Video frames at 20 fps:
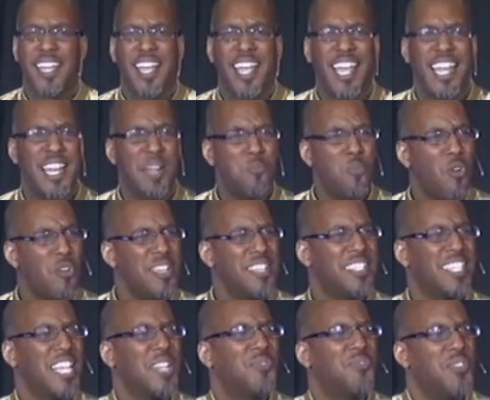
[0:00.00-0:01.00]
And the more he
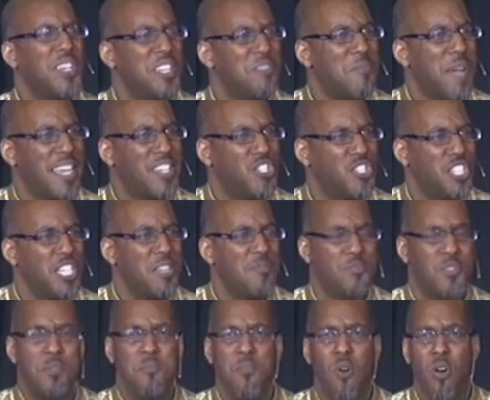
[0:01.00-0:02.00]
said, Feed my sheep,
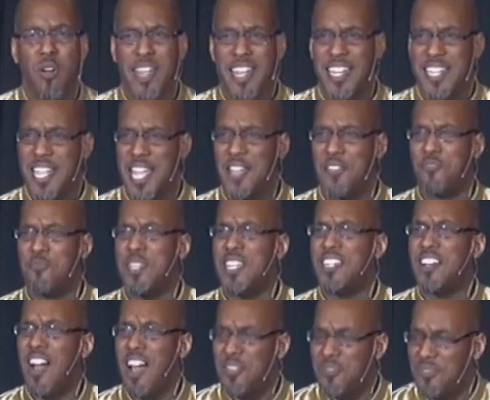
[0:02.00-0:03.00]
the more it gave me
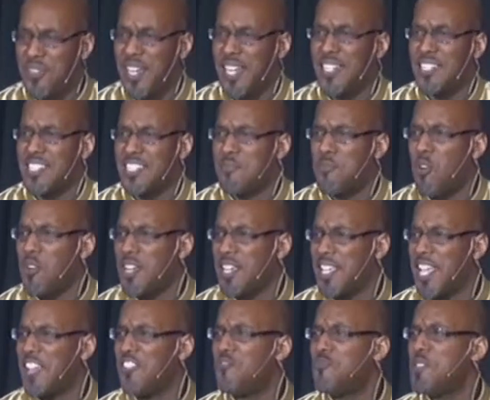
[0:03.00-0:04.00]
confidence, the more it
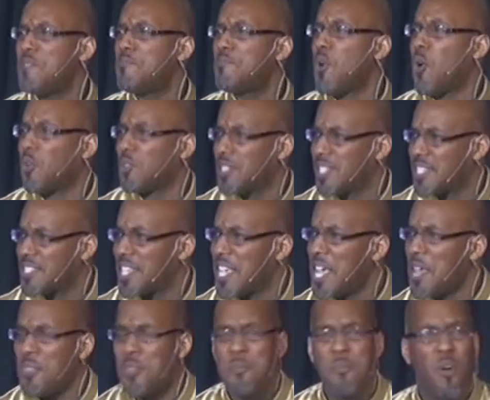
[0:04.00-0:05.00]
gave me boldness,
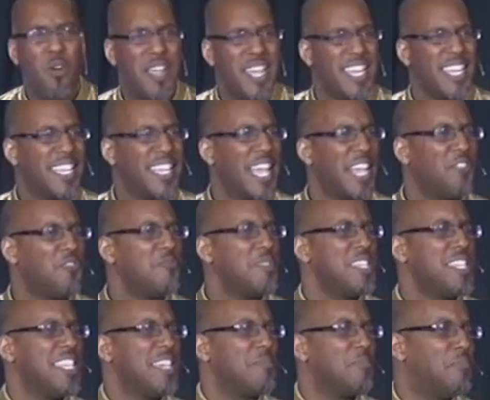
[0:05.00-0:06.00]
the more it gave me
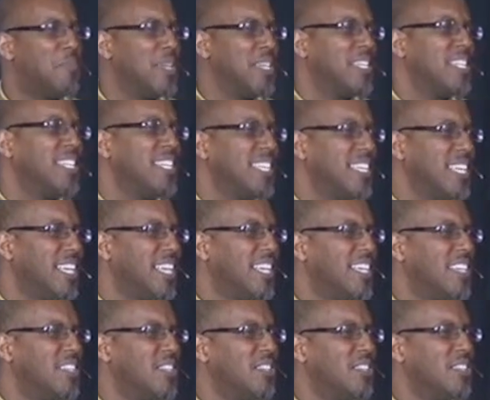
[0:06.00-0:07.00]
the ability
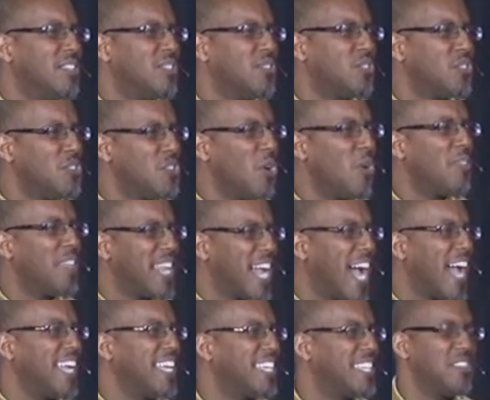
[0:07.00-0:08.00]
to know that
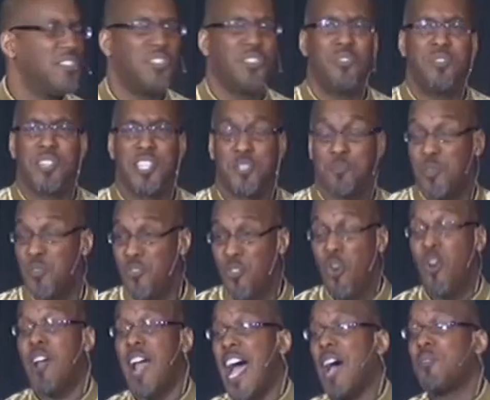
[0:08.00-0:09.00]
I can do this.
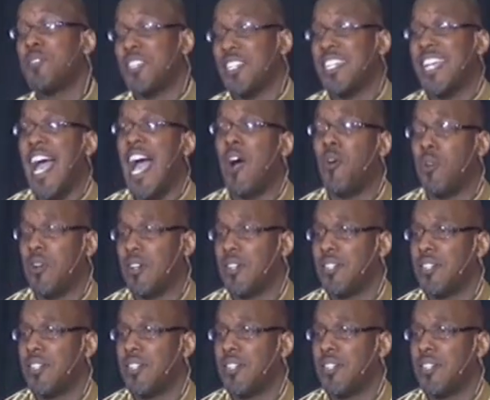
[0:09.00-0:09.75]
Before, I was a coward.